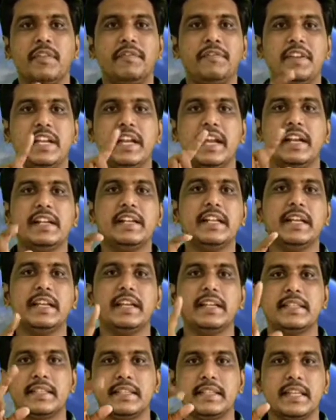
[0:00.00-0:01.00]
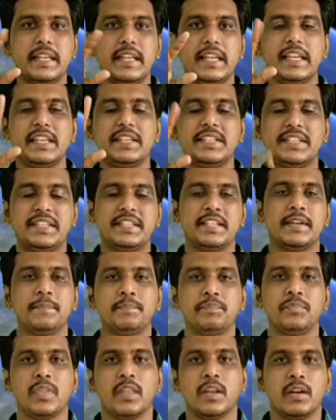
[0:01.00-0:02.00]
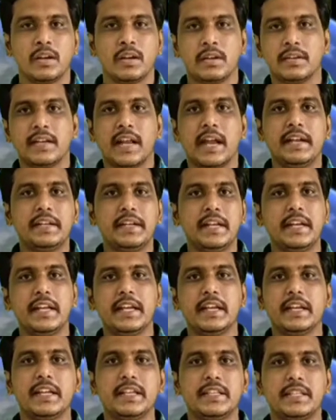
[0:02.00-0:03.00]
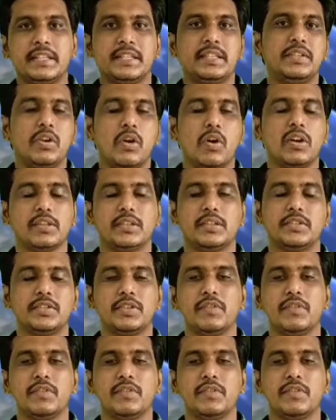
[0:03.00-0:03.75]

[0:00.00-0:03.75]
58 degrees east, 90 degrees north.